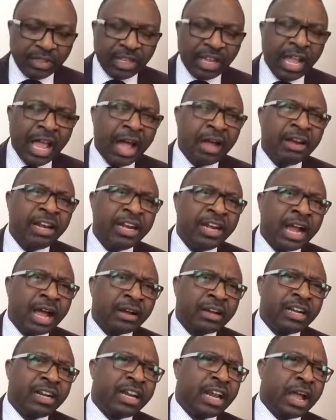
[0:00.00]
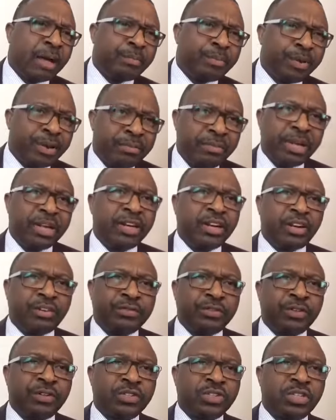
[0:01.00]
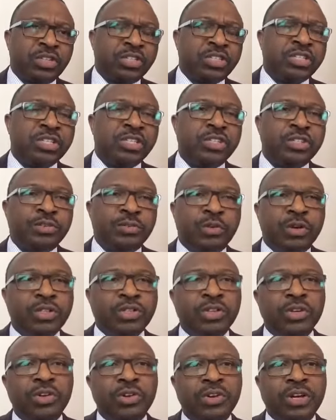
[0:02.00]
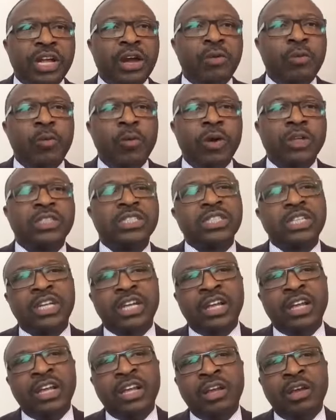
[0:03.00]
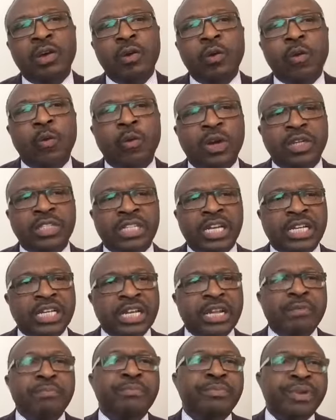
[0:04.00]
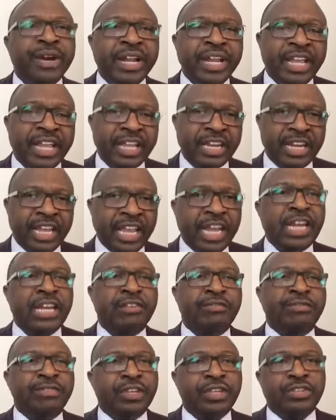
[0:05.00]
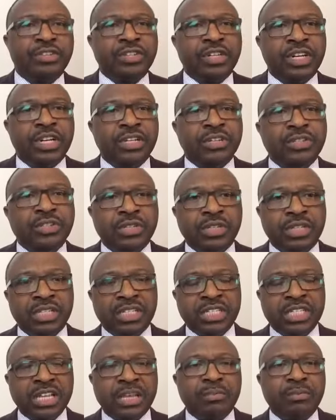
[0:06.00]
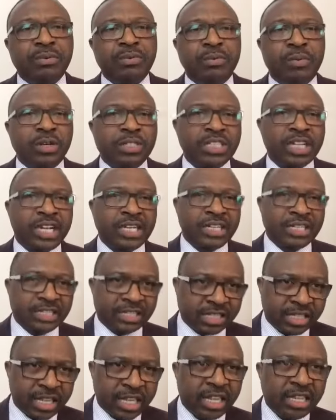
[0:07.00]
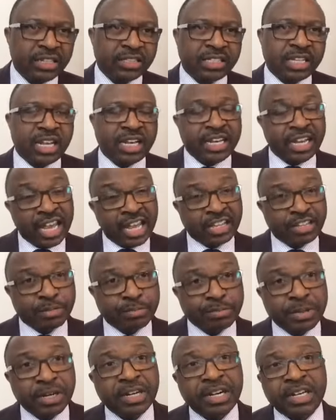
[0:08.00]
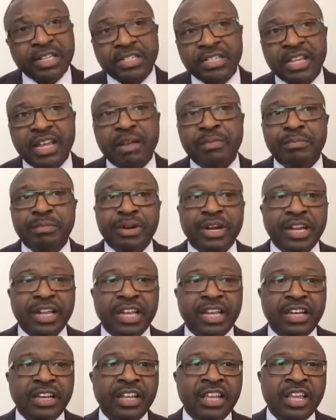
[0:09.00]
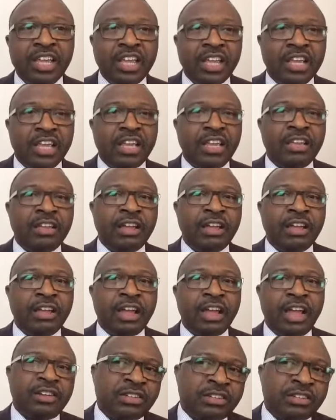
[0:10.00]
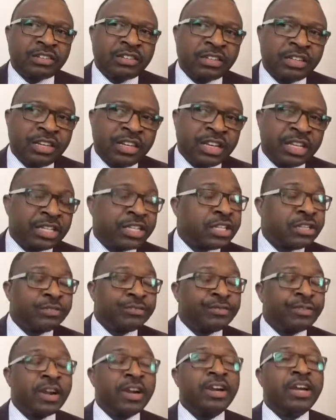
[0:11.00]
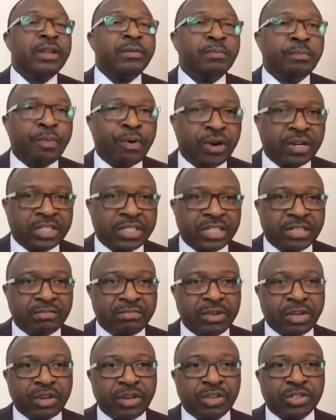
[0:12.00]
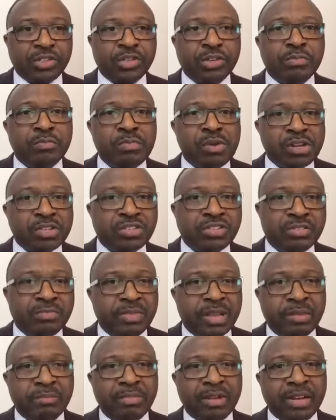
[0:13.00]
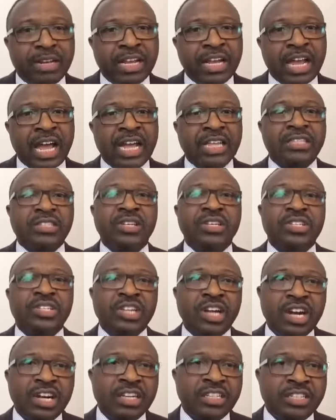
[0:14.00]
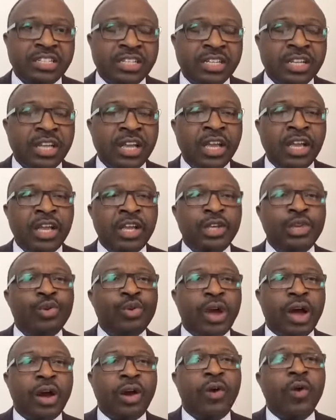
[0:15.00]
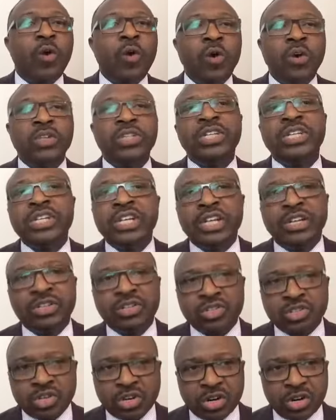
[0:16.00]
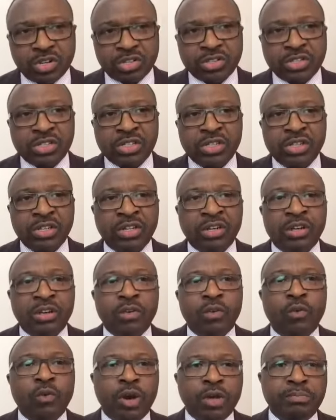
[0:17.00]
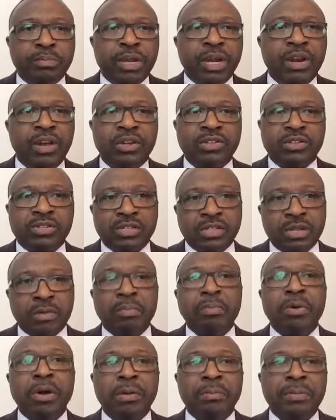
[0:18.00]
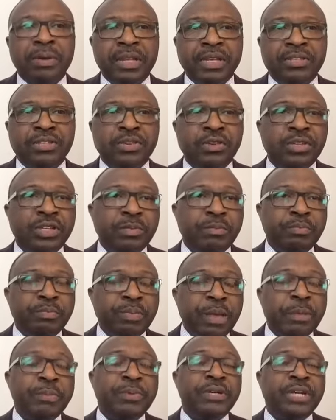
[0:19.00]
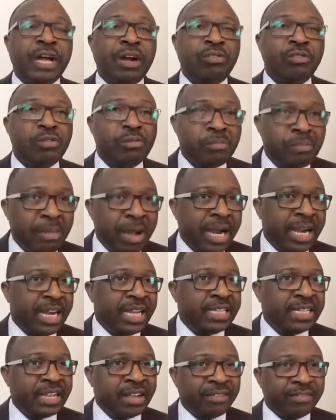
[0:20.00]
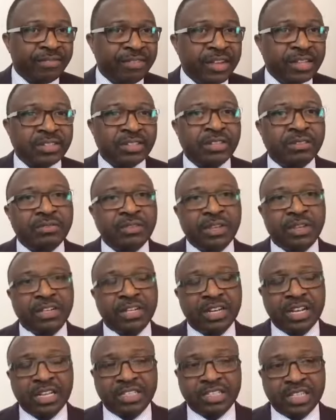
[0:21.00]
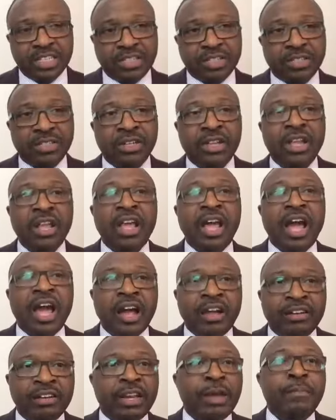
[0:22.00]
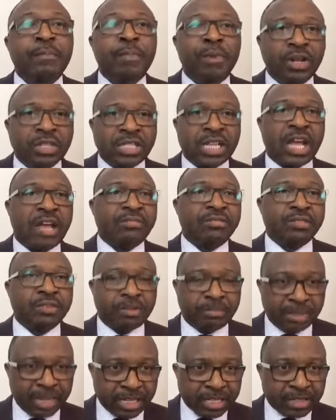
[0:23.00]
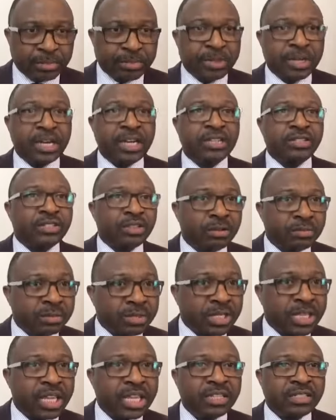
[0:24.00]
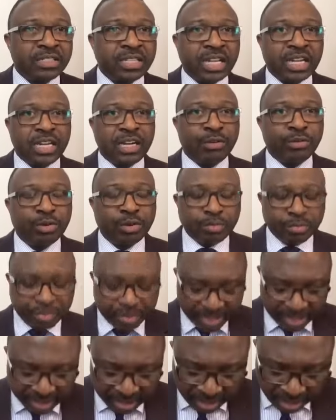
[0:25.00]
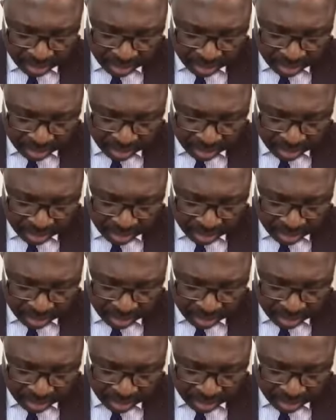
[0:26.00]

And in the appointment of your trustees, you want to look at what are they bringing individually to the table? What are the skills and the experience they are bringing? And this is very important because you must remember that as a charity, you are holding in trust what belongs to the public. So the people that will manage the affairs of the organization, they must have some experience, some skills that they will bring